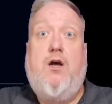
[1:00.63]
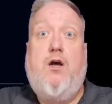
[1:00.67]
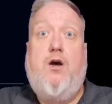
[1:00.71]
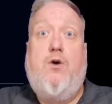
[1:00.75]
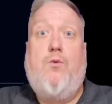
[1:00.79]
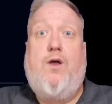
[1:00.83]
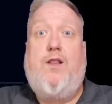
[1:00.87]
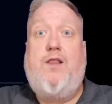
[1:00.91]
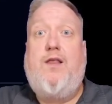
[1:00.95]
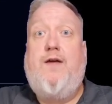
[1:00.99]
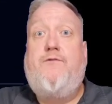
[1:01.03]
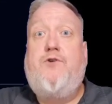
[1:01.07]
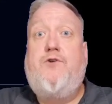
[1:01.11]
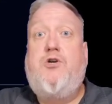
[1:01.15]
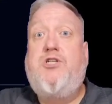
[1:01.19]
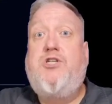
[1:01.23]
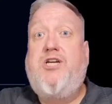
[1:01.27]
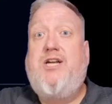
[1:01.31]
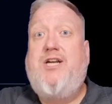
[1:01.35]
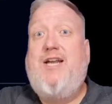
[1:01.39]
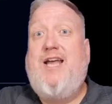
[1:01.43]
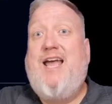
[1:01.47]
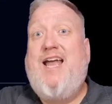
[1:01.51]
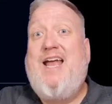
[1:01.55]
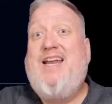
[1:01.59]
while
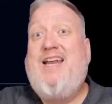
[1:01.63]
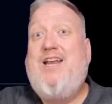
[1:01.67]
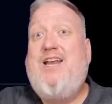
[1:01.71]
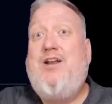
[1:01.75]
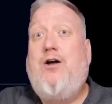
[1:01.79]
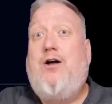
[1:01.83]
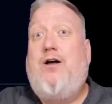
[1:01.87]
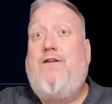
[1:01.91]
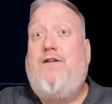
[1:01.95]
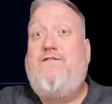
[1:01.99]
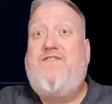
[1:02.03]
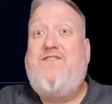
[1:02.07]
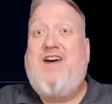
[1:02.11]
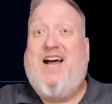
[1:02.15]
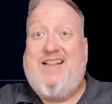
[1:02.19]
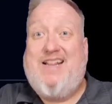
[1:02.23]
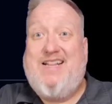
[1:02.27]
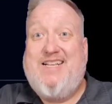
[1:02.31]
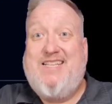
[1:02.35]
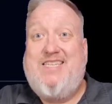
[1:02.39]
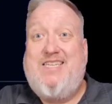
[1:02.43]
leveraging any and all valid